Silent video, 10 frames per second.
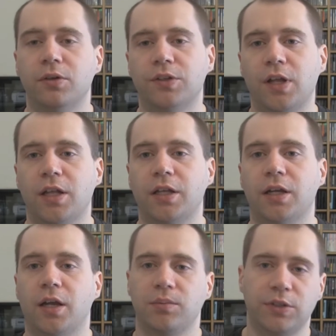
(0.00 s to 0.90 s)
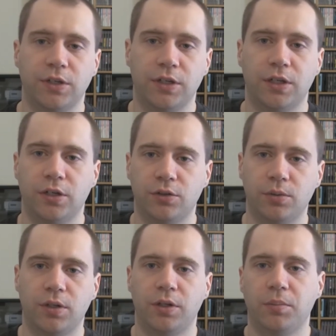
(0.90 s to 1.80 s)
It's not like I'm sitting here
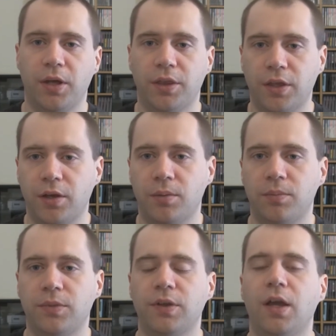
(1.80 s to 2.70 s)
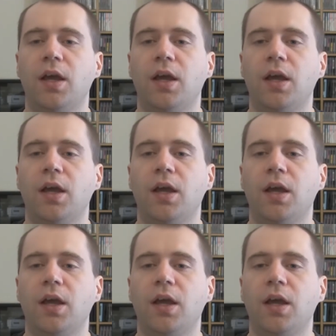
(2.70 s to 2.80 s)
twiddling my thumbs,